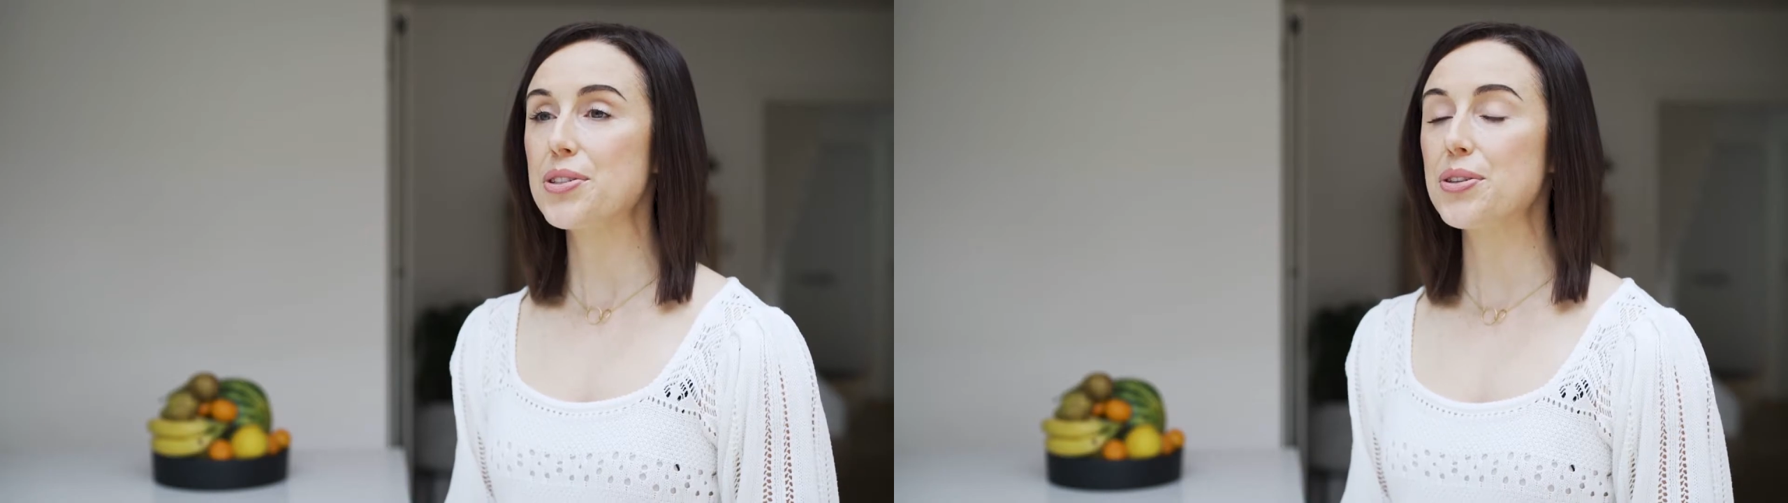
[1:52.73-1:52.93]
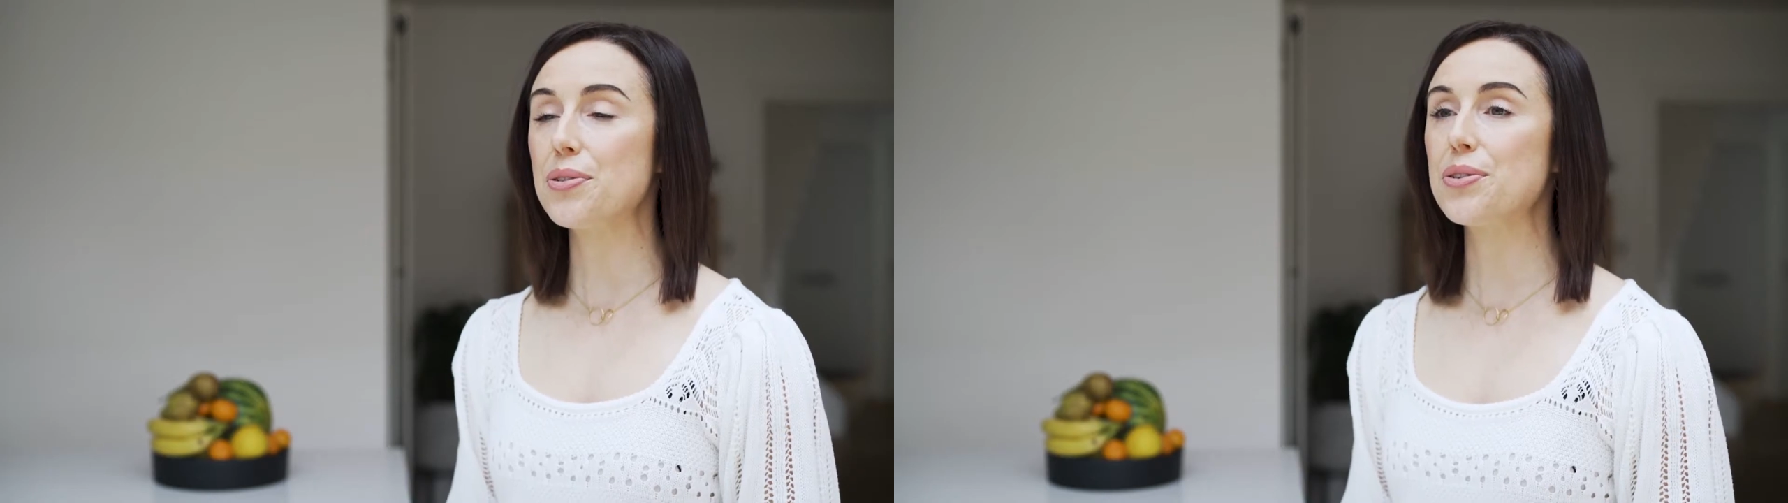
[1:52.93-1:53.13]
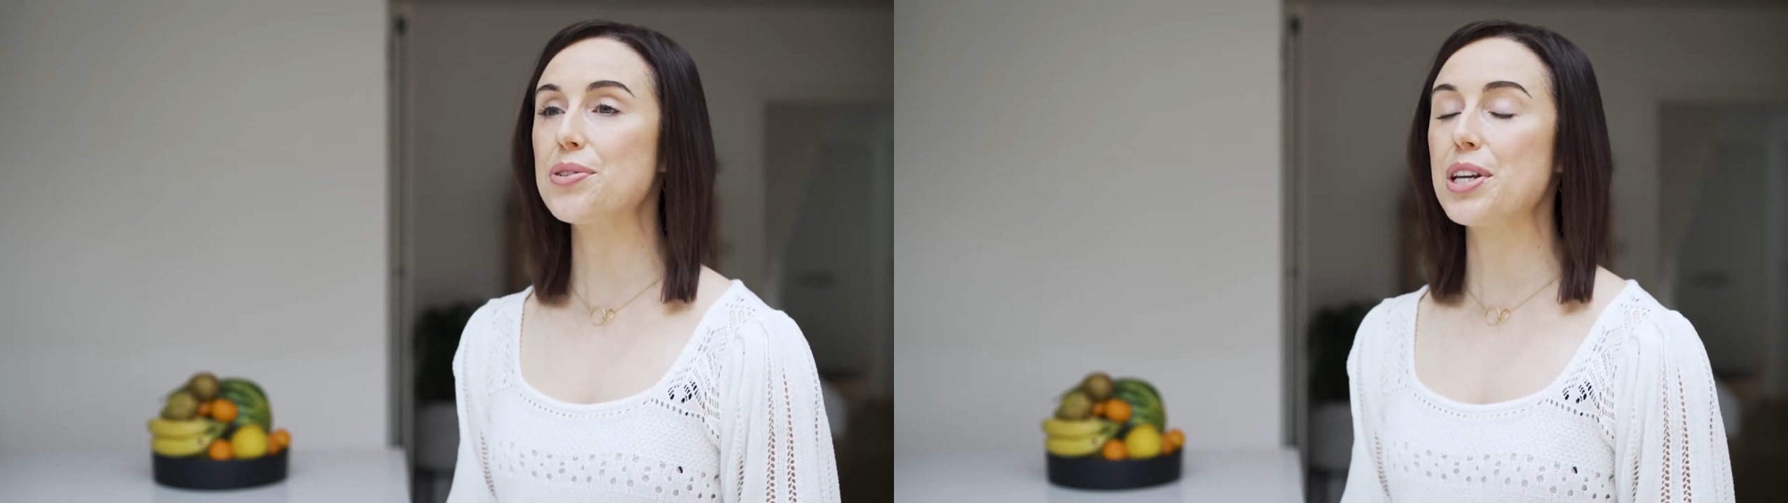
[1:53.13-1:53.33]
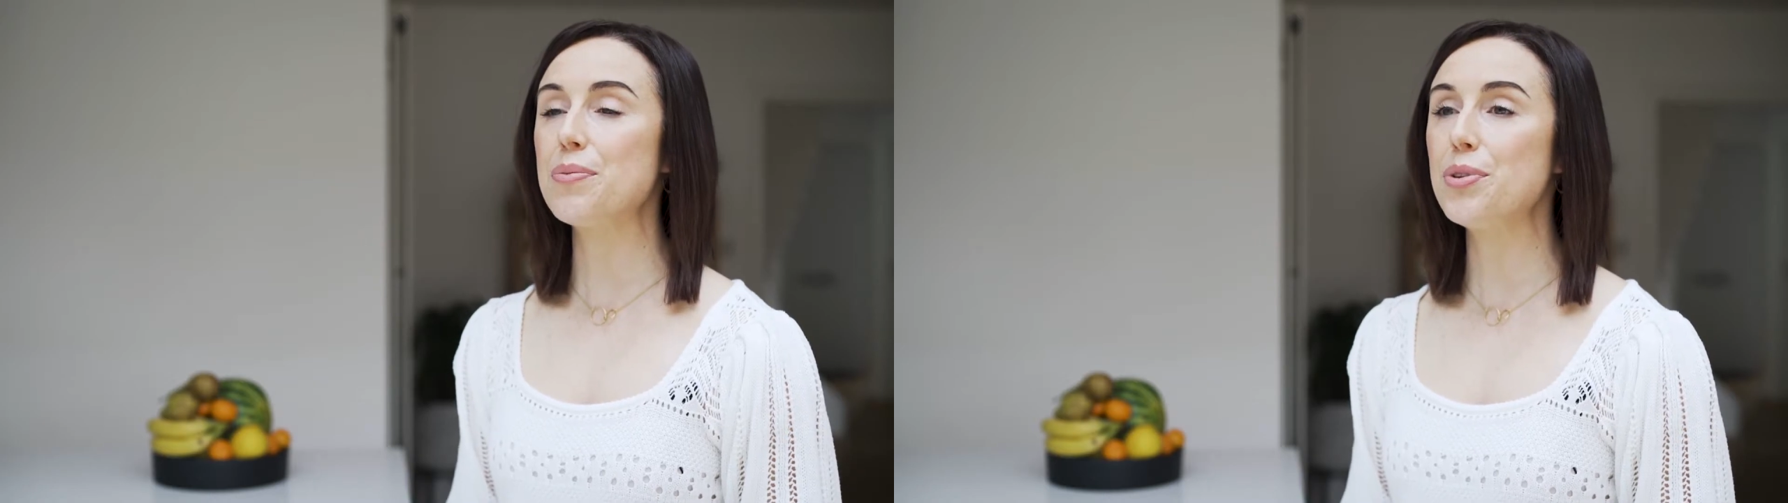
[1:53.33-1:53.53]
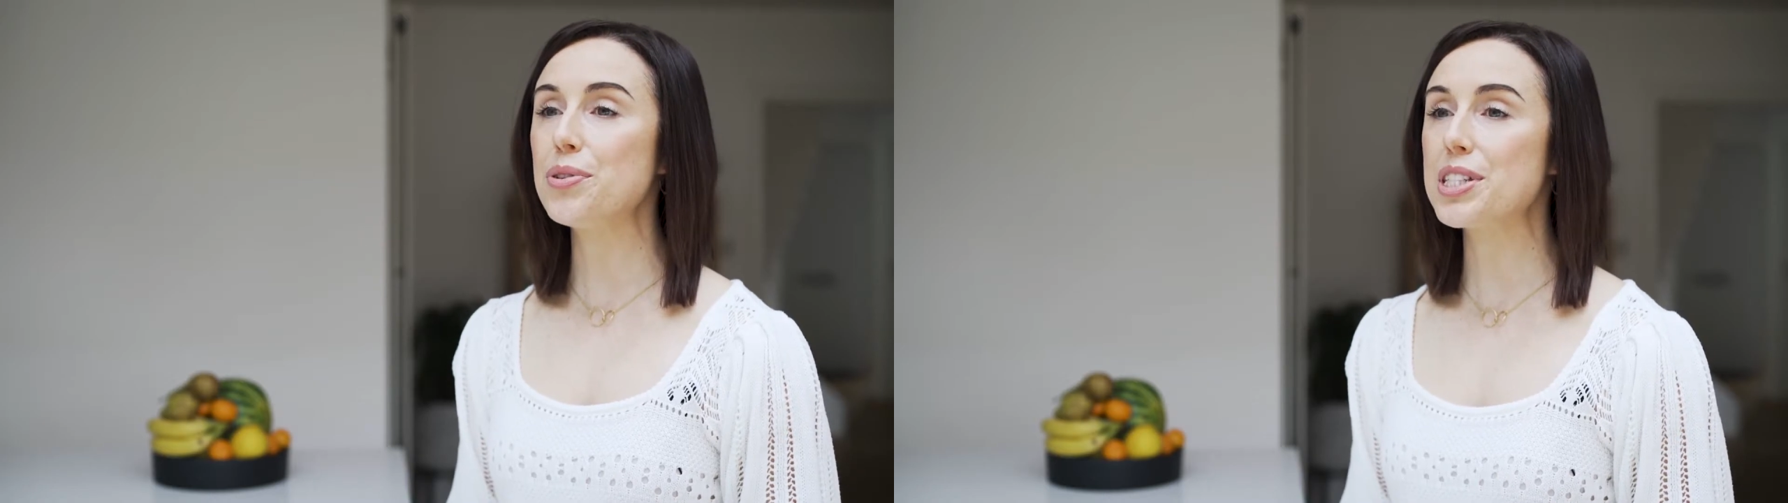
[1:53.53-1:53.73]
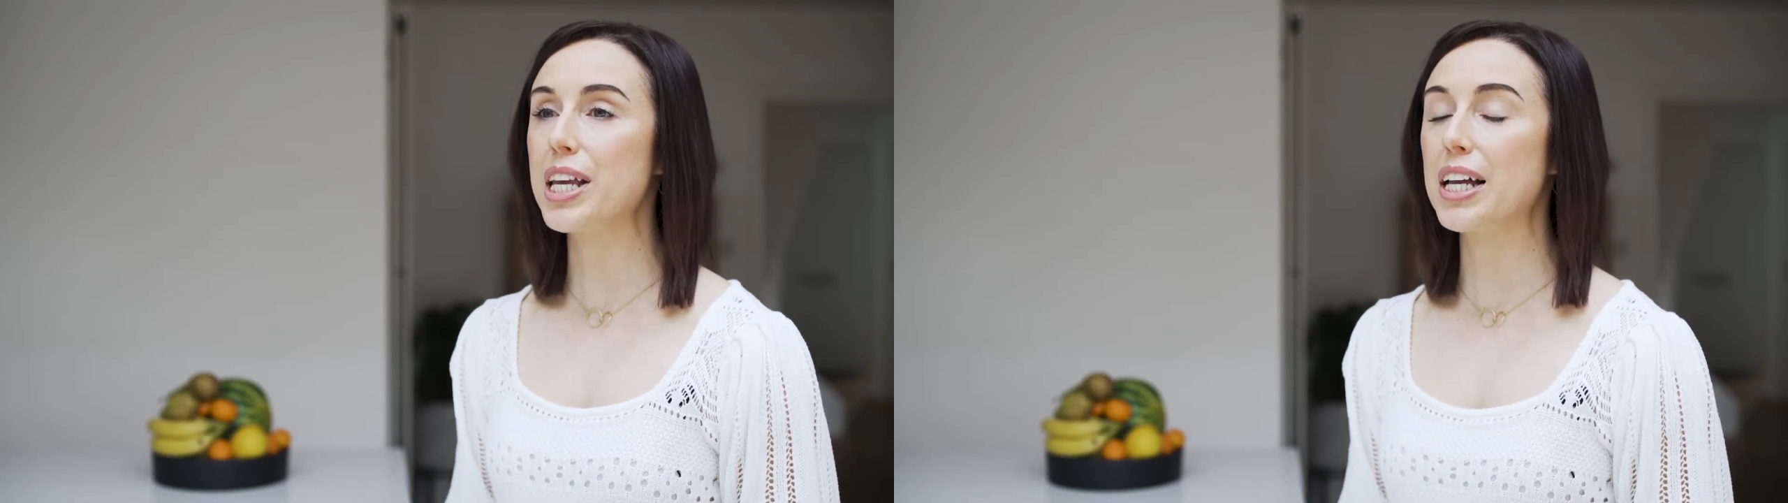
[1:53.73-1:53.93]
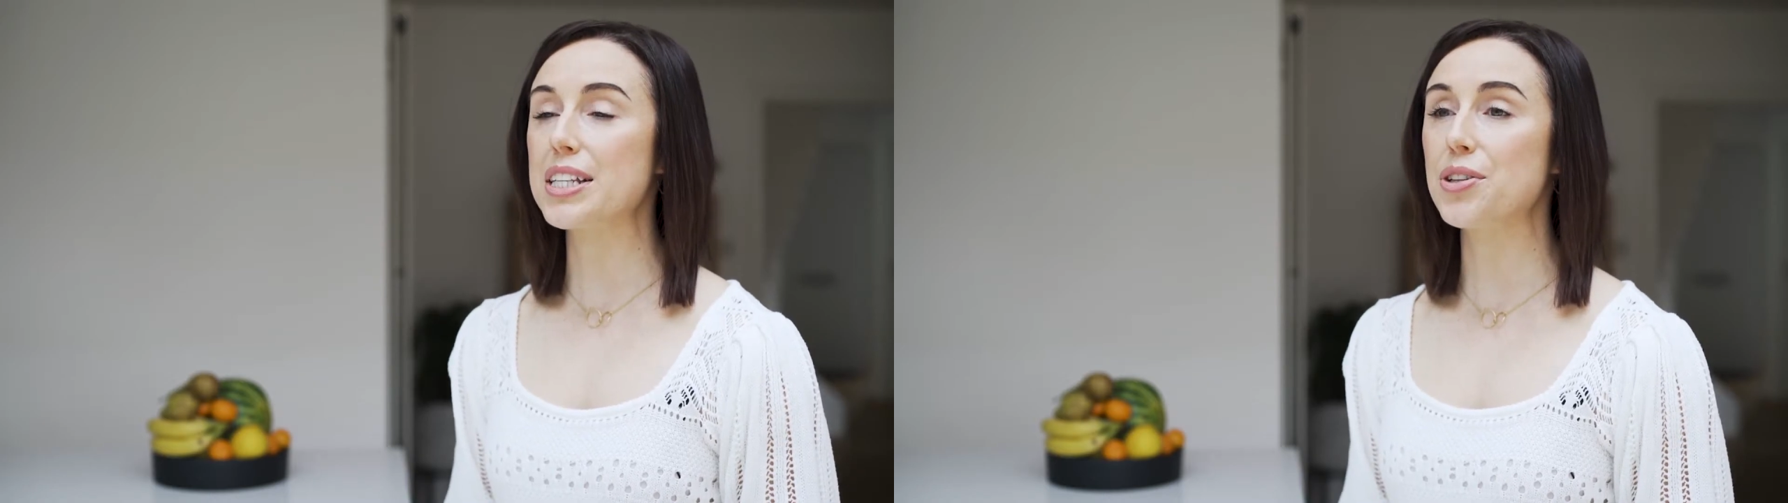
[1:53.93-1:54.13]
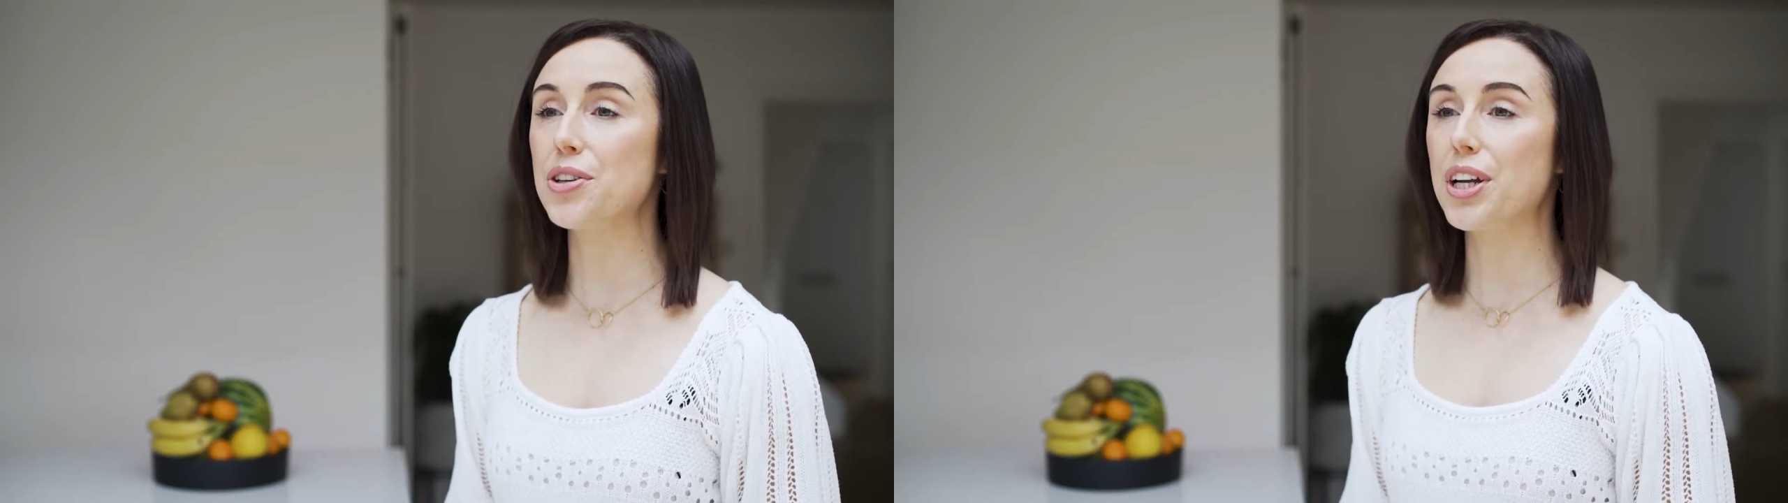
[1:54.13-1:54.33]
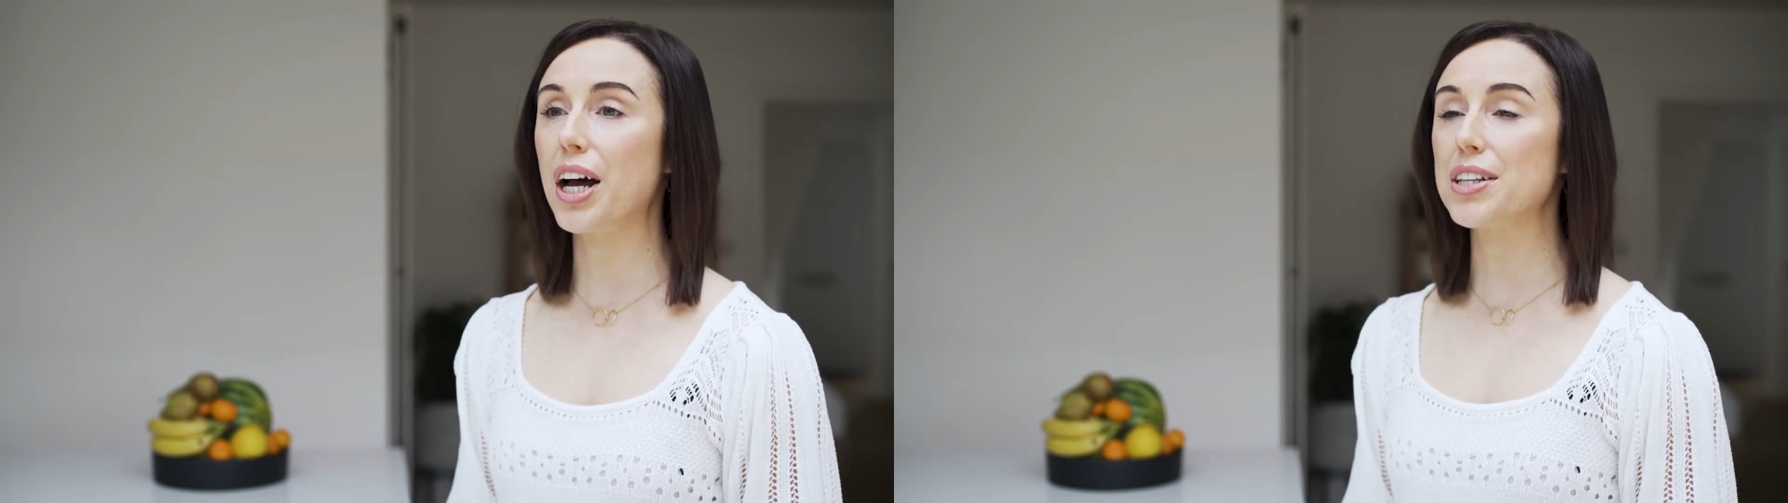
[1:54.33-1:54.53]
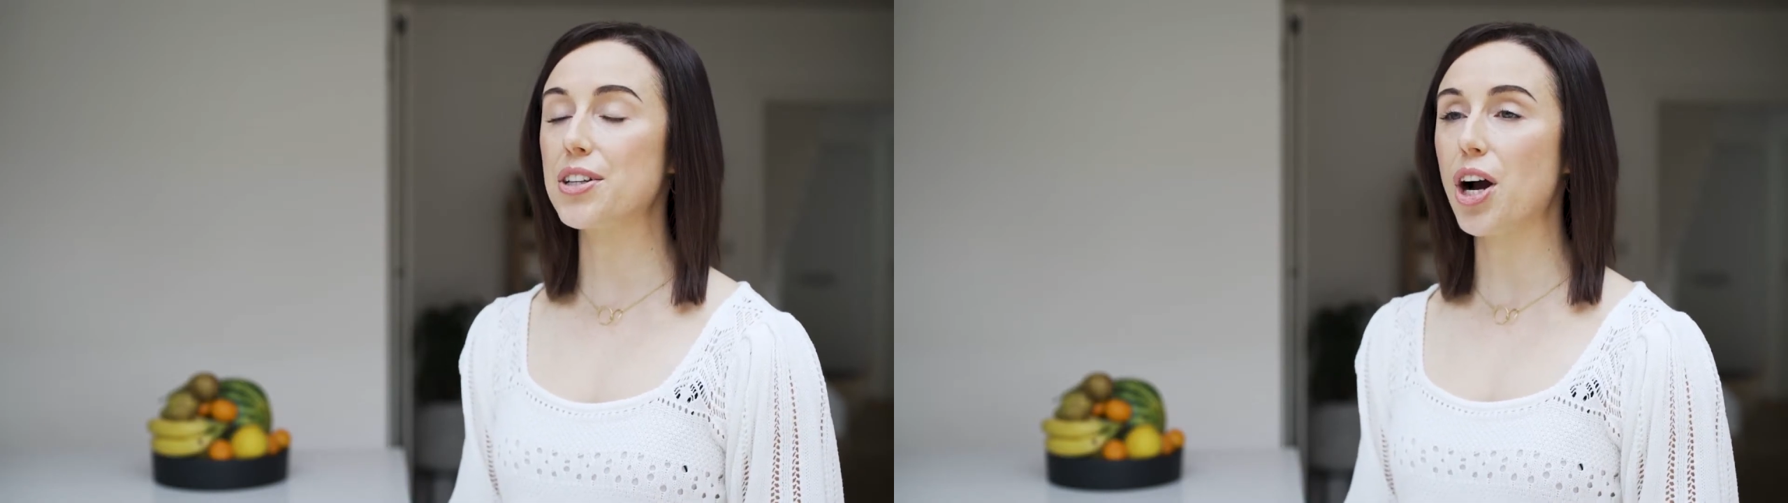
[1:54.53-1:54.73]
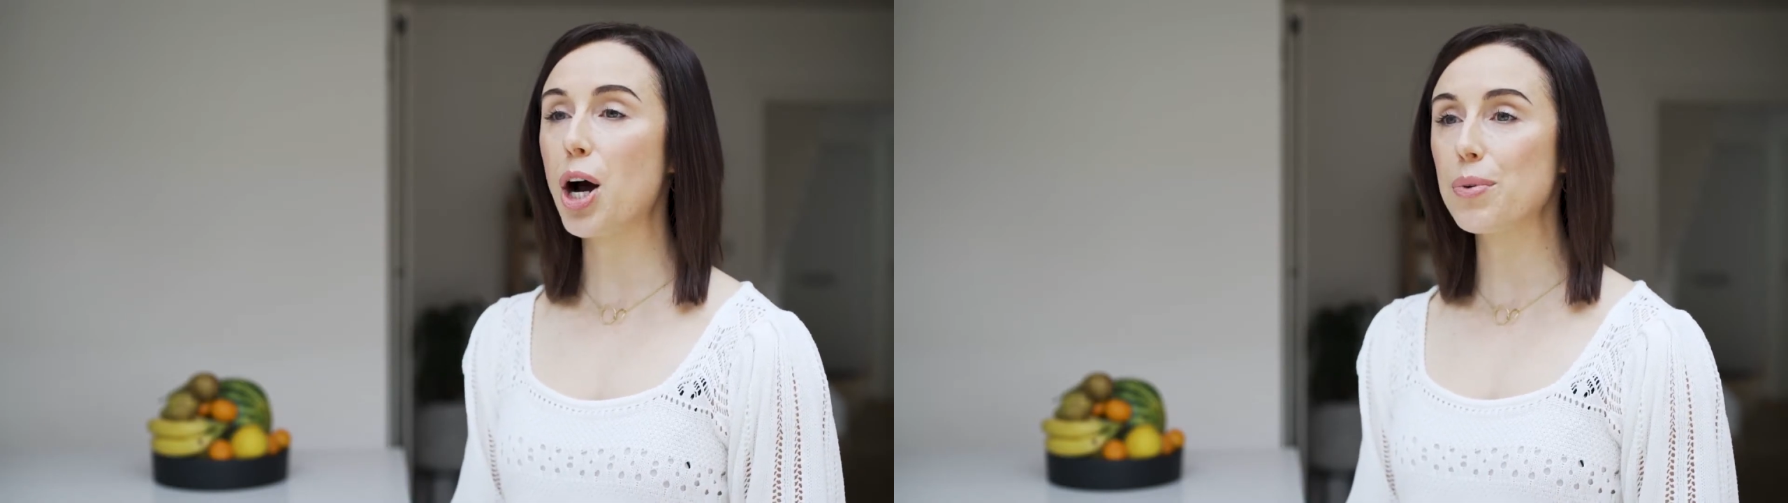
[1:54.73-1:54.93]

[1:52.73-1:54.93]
So those immune cells in your gut are